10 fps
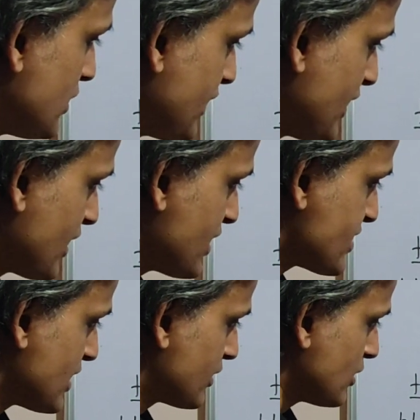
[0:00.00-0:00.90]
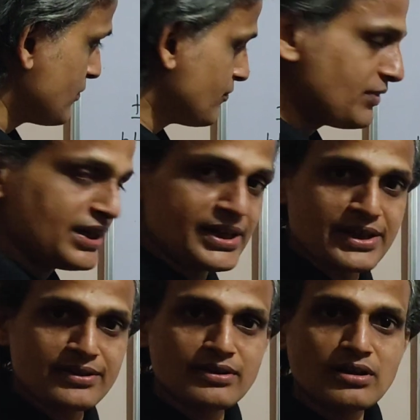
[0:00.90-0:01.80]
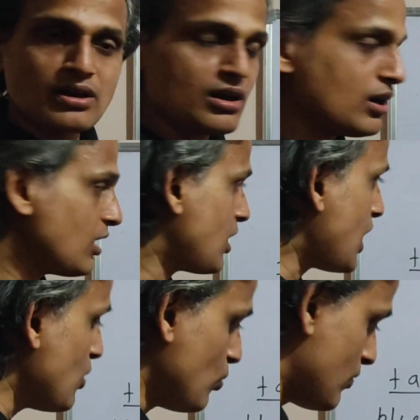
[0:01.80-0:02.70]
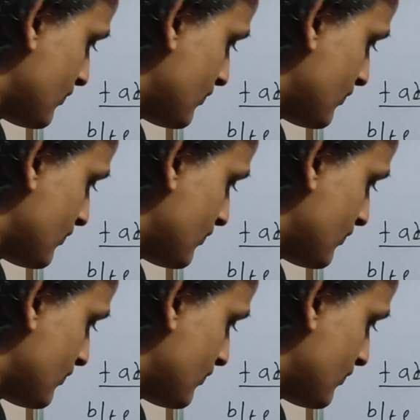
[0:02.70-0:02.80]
here is a term VD. How